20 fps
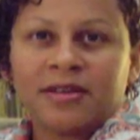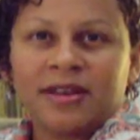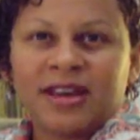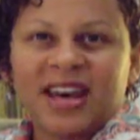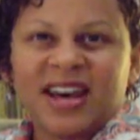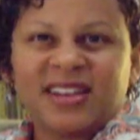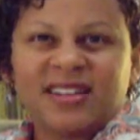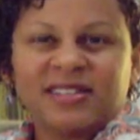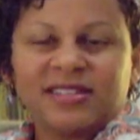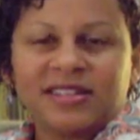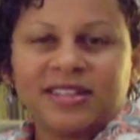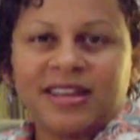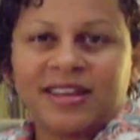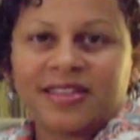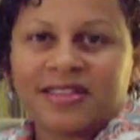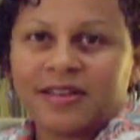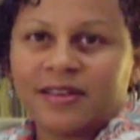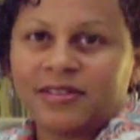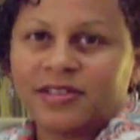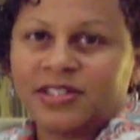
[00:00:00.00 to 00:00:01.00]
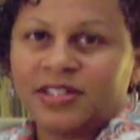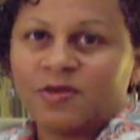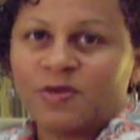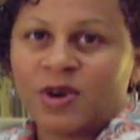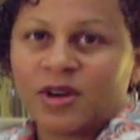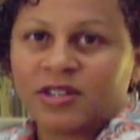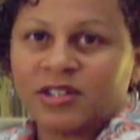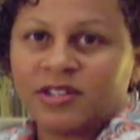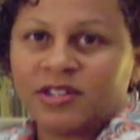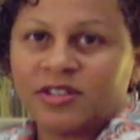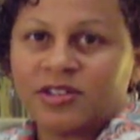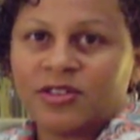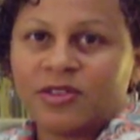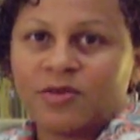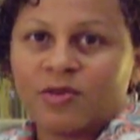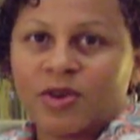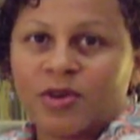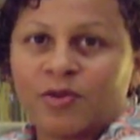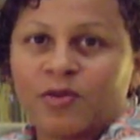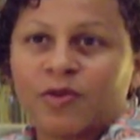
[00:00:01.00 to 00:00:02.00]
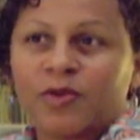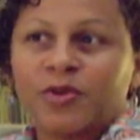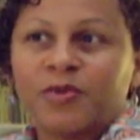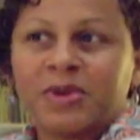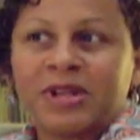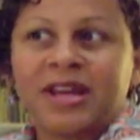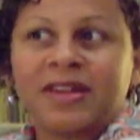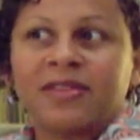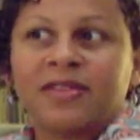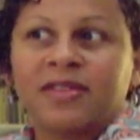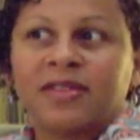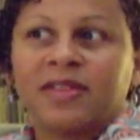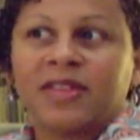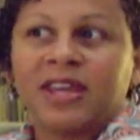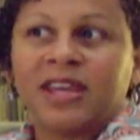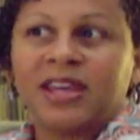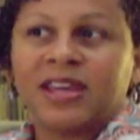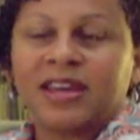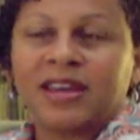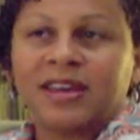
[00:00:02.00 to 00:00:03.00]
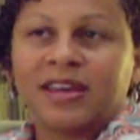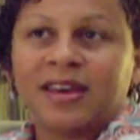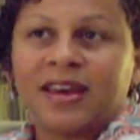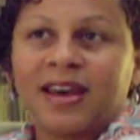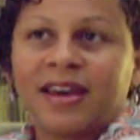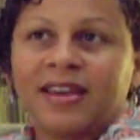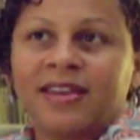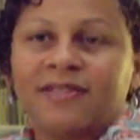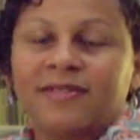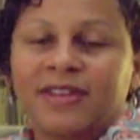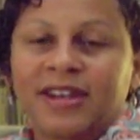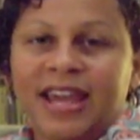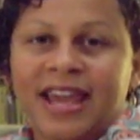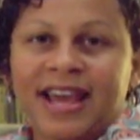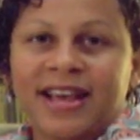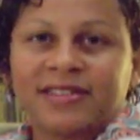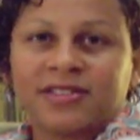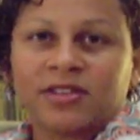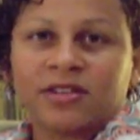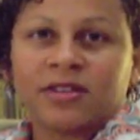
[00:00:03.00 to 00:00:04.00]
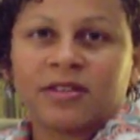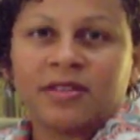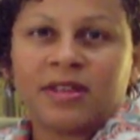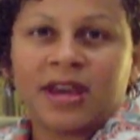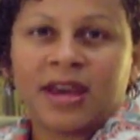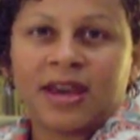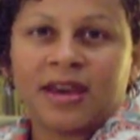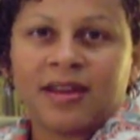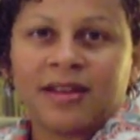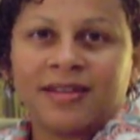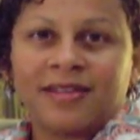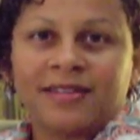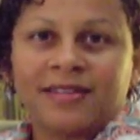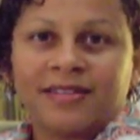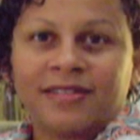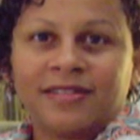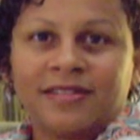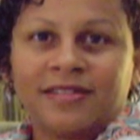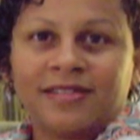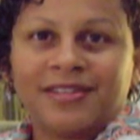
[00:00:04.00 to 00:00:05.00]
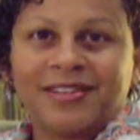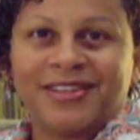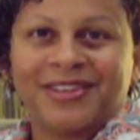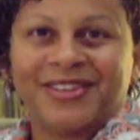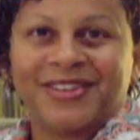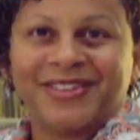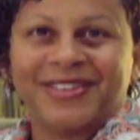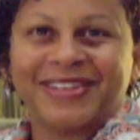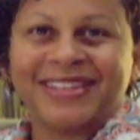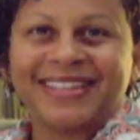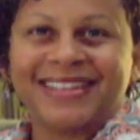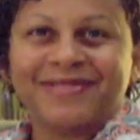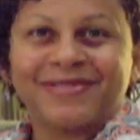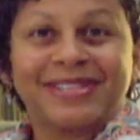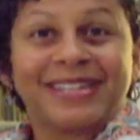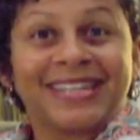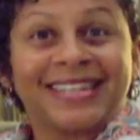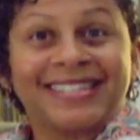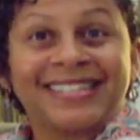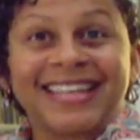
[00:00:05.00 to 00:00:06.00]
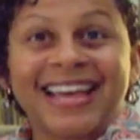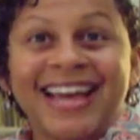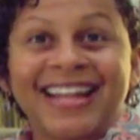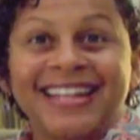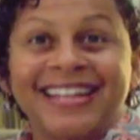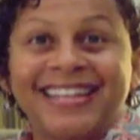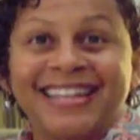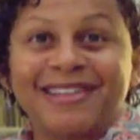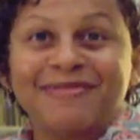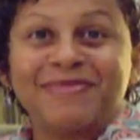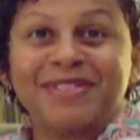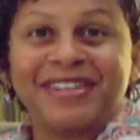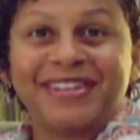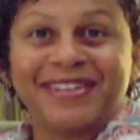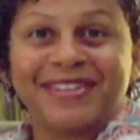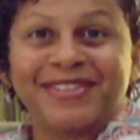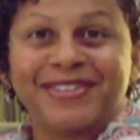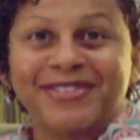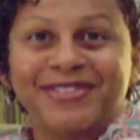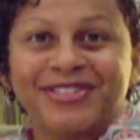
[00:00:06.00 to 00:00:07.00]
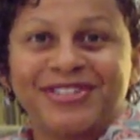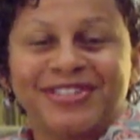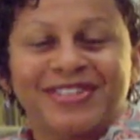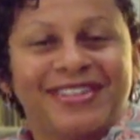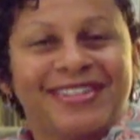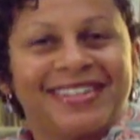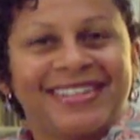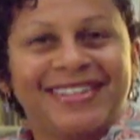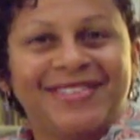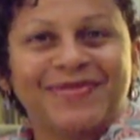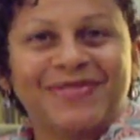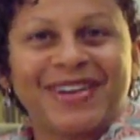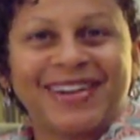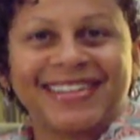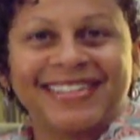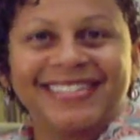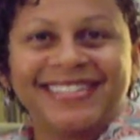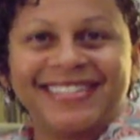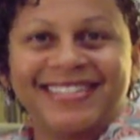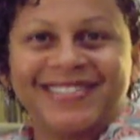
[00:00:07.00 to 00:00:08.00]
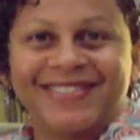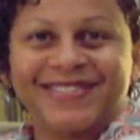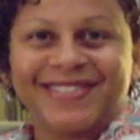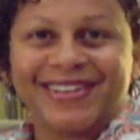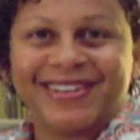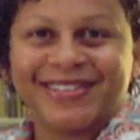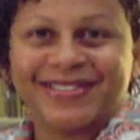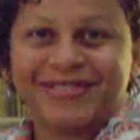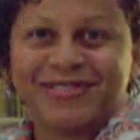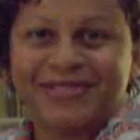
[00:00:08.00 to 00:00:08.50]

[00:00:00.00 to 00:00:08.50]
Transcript: Honestly, I thought she walked into the wrong room, and I think I even asked her that. I was like, it's kind of dim in here. Are you sure you didn't walk into the wrong